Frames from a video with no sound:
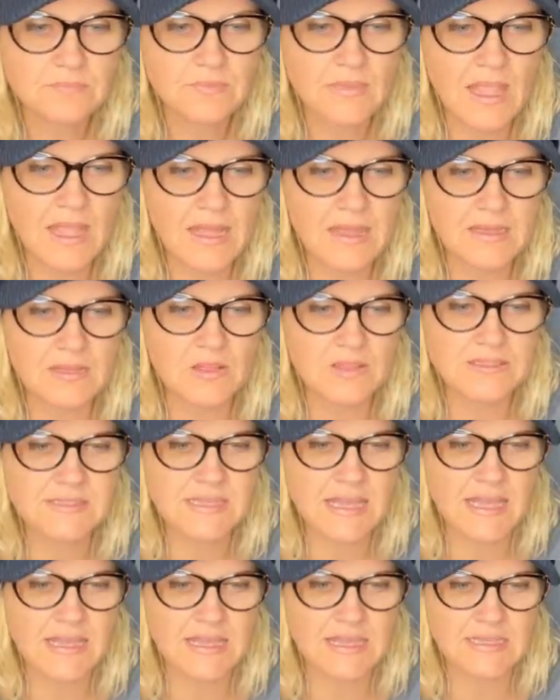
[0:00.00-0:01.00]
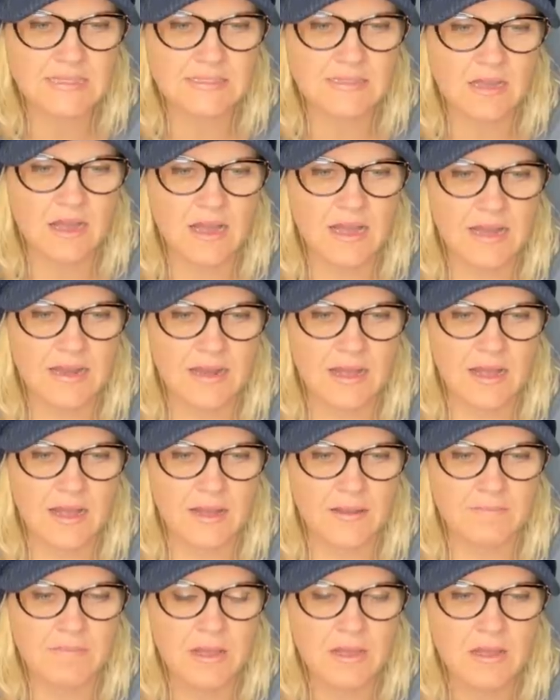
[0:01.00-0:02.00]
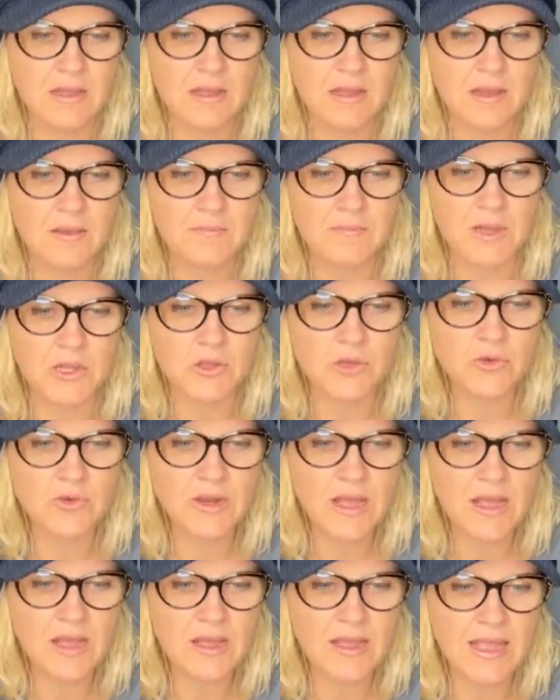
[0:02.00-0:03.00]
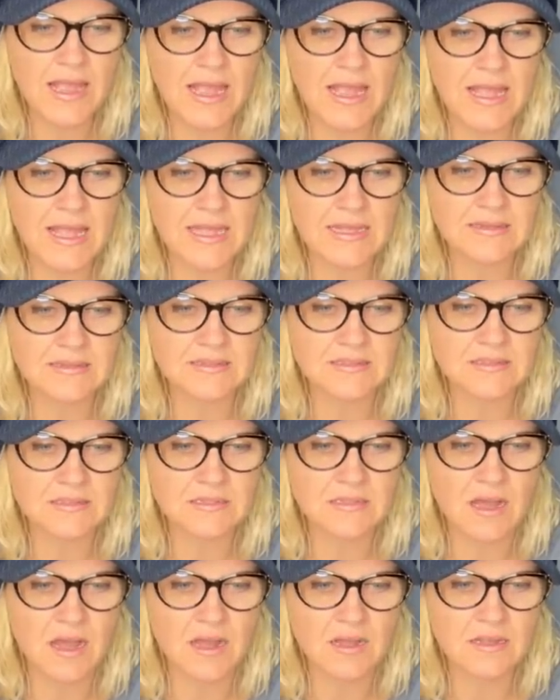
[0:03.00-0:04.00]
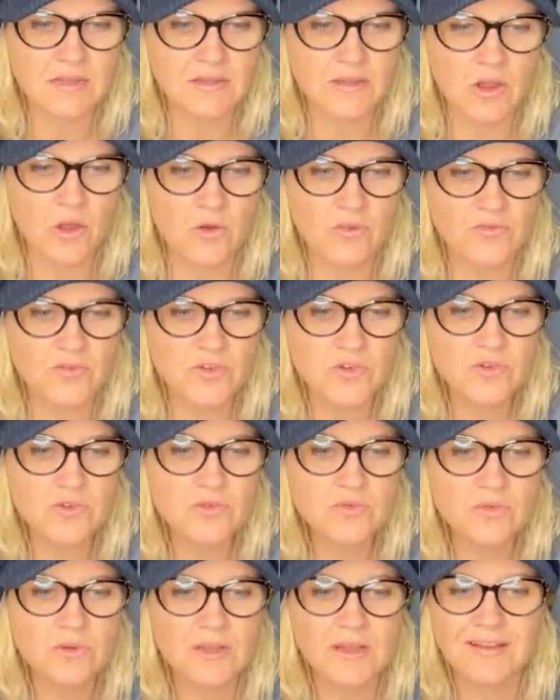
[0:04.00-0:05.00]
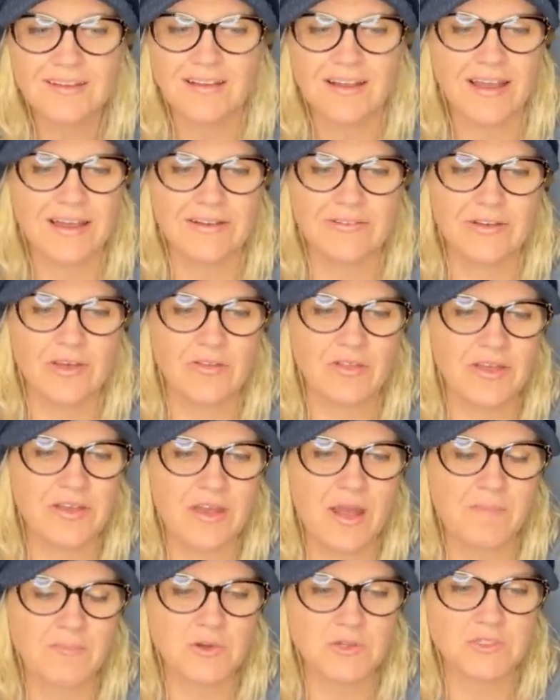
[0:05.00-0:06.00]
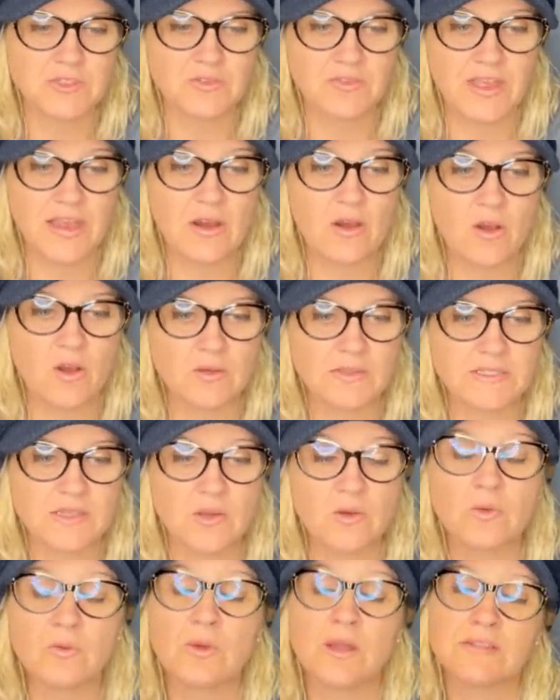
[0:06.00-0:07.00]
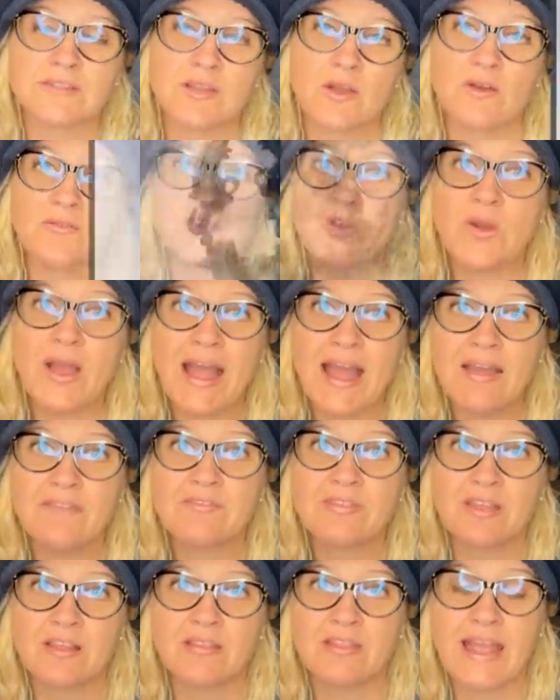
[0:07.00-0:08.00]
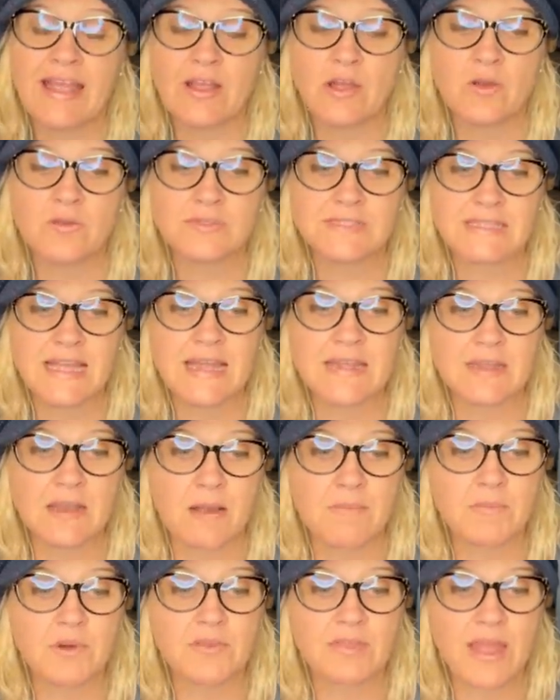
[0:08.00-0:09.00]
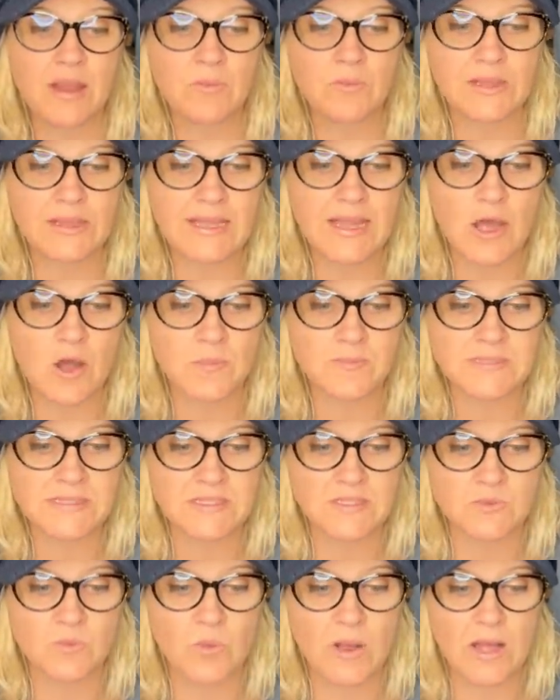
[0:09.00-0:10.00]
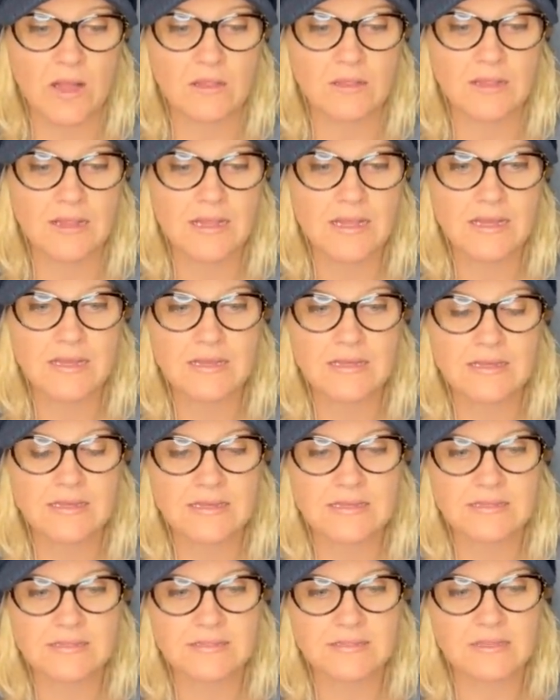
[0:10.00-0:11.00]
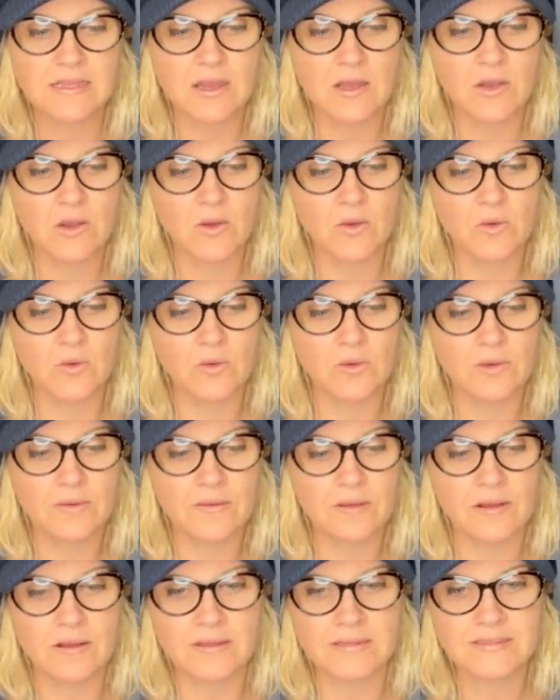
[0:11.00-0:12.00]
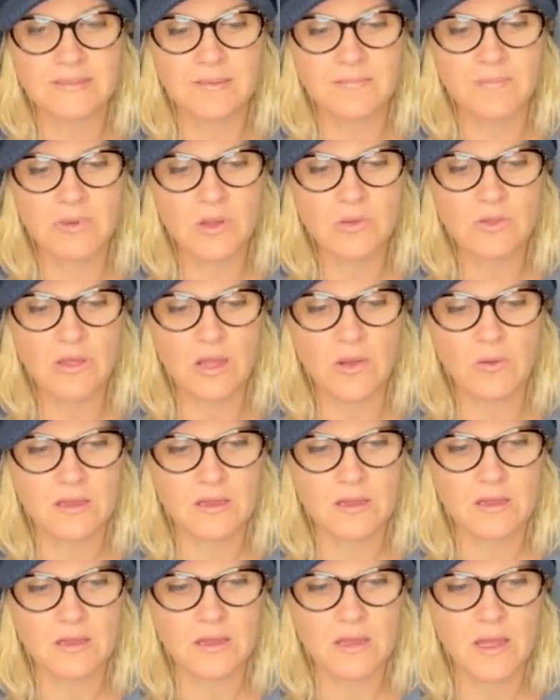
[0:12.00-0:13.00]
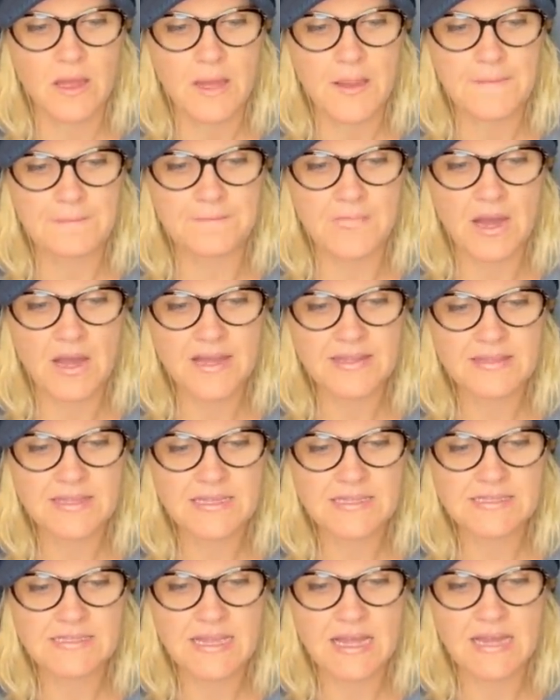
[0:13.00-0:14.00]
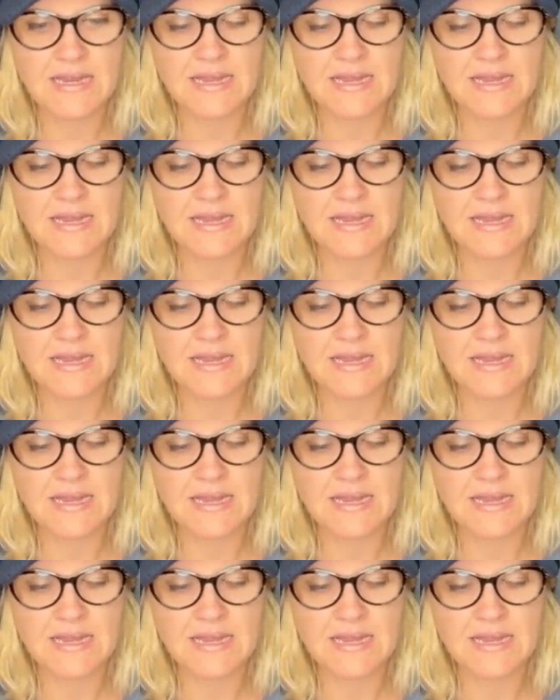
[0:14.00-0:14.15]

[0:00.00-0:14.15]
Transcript: And it looks like he's got um, Makuta and Takanovu. I don't know, the numbers are there also. So if you have the Lego set number, that really helps as well. So, awesome bolo. Bought this at